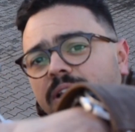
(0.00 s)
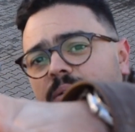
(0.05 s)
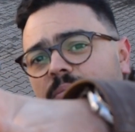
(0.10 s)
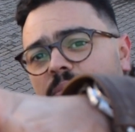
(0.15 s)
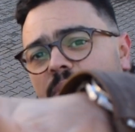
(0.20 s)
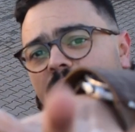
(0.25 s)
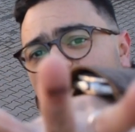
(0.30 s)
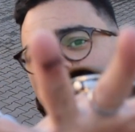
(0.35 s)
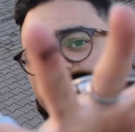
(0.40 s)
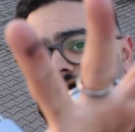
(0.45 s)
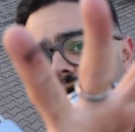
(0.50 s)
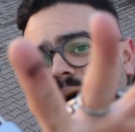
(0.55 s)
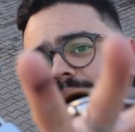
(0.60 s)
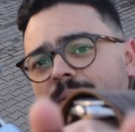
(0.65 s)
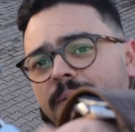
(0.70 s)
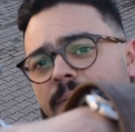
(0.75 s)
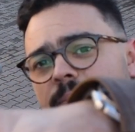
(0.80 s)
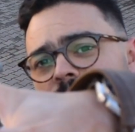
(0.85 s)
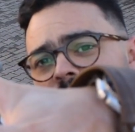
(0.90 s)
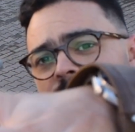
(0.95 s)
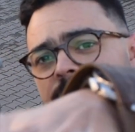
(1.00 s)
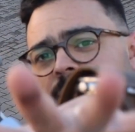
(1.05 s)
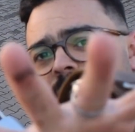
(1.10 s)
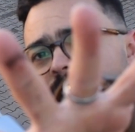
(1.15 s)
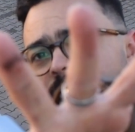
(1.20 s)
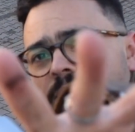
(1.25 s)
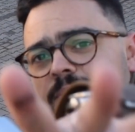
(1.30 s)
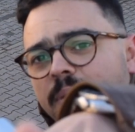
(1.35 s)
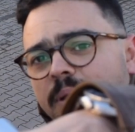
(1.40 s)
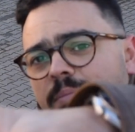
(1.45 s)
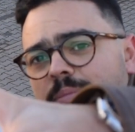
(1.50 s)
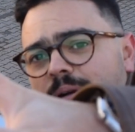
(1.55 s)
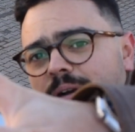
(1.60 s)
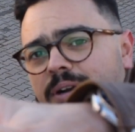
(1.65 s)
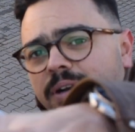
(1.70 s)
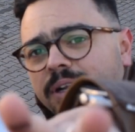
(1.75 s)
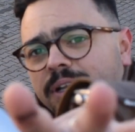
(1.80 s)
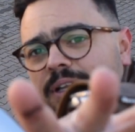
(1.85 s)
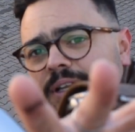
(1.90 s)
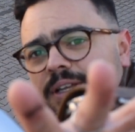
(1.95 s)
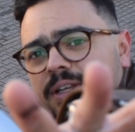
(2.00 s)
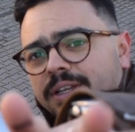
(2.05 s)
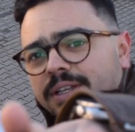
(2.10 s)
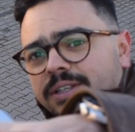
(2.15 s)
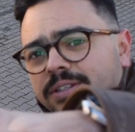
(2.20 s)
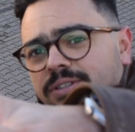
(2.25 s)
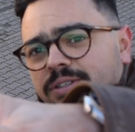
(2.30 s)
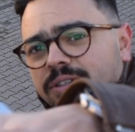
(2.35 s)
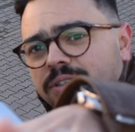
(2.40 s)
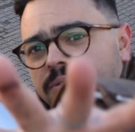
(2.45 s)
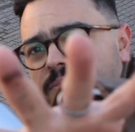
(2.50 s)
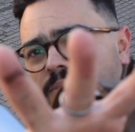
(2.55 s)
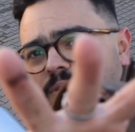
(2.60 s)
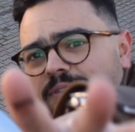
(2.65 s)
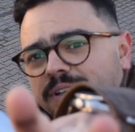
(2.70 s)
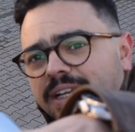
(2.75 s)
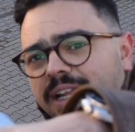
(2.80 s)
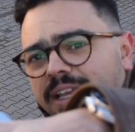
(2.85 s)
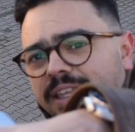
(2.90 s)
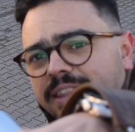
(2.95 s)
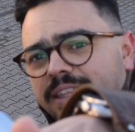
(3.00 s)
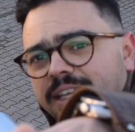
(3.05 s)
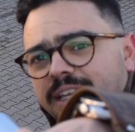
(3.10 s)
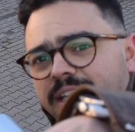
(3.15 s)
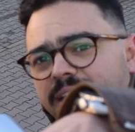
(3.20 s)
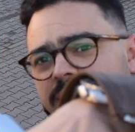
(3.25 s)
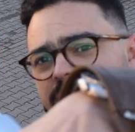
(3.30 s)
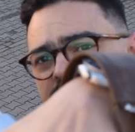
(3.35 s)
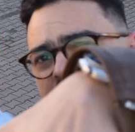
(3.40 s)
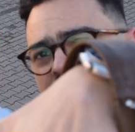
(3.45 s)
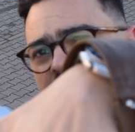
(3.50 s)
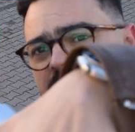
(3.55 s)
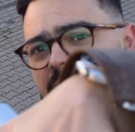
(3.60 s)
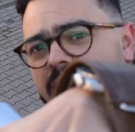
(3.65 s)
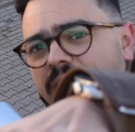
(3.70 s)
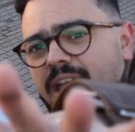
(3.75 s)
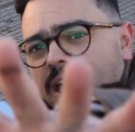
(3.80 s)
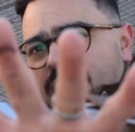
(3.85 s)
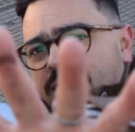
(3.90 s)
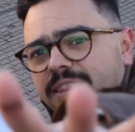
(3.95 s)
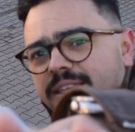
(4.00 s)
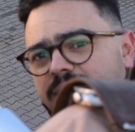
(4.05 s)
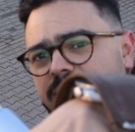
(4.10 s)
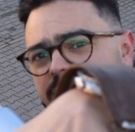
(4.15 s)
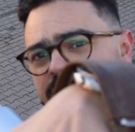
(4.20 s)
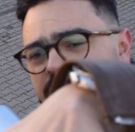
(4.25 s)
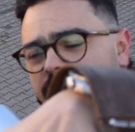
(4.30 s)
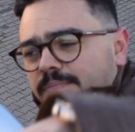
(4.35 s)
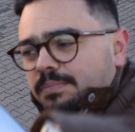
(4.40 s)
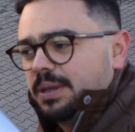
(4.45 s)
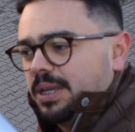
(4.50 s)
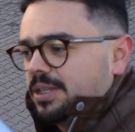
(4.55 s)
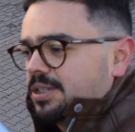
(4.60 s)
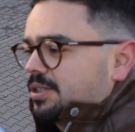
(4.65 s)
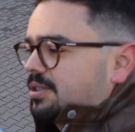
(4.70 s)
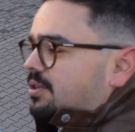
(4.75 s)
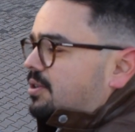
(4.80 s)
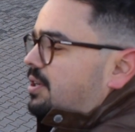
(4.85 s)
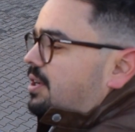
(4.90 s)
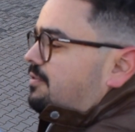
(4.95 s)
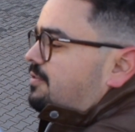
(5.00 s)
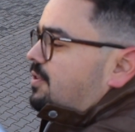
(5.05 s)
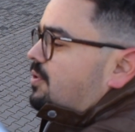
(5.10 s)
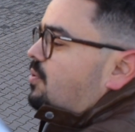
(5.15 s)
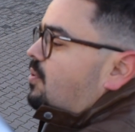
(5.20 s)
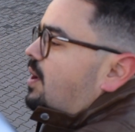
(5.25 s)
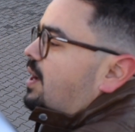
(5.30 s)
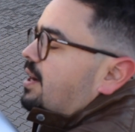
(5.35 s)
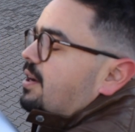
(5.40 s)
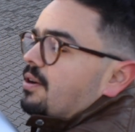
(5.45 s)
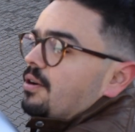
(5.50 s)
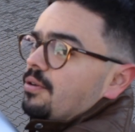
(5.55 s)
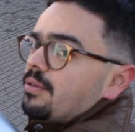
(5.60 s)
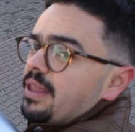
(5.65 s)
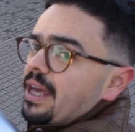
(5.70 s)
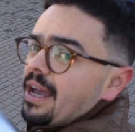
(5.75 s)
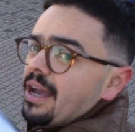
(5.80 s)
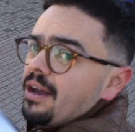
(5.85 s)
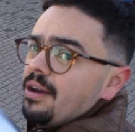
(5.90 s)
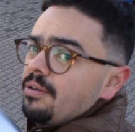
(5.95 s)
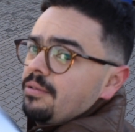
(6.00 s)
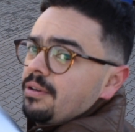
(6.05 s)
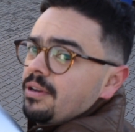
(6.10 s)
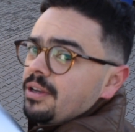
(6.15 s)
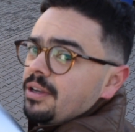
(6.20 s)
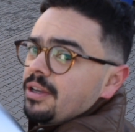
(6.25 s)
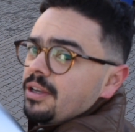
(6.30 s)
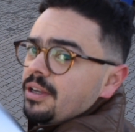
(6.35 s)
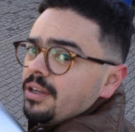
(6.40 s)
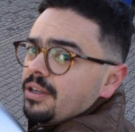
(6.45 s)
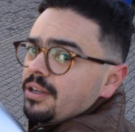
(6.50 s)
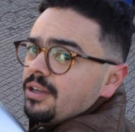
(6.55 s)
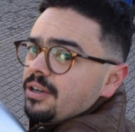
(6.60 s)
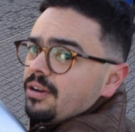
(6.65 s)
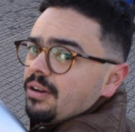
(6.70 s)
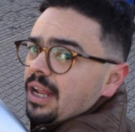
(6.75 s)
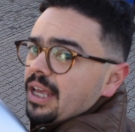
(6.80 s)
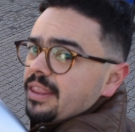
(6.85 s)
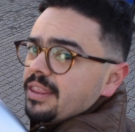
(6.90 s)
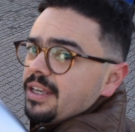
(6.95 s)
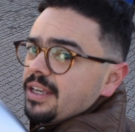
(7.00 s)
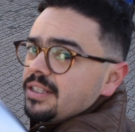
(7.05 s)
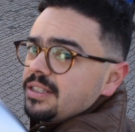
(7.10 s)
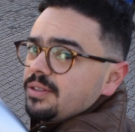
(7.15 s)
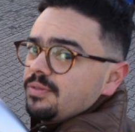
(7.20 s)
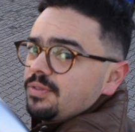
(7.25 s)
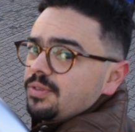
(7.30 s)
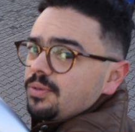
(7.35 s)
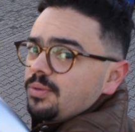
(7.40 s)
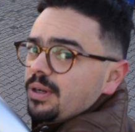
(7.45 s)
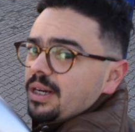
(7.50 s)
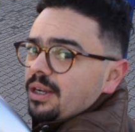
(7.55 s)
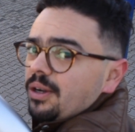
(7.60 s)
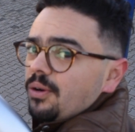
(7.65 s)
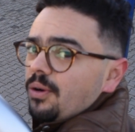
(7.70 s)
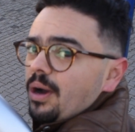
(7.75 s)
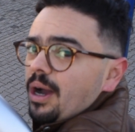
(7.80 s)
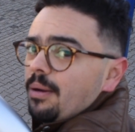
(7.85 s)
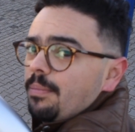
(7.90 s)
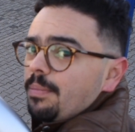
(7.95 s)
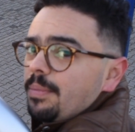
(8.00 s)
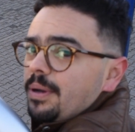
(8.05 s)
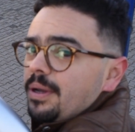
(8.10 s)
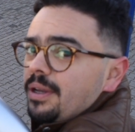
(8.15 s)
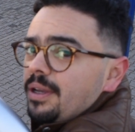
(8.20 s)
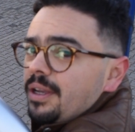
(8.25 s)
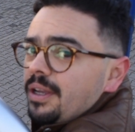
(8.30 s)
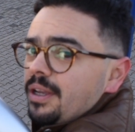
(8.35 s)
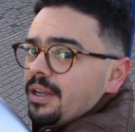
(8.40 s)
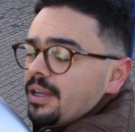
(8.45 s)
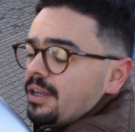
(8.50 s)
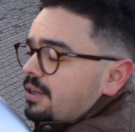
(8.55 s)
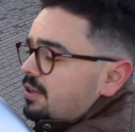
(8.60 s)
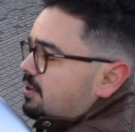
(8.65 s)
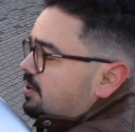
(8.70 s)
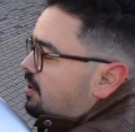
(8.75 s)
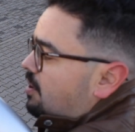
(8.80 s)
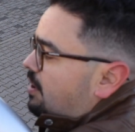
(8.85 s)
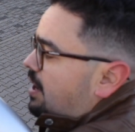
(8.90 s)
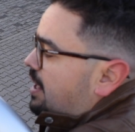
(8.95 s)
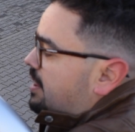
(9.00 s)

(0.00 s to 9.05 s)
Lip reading: umbrella. Remember? So you're moving like this, and this is the pitch. So if you want to go down, you go like this. If you want to go up, you go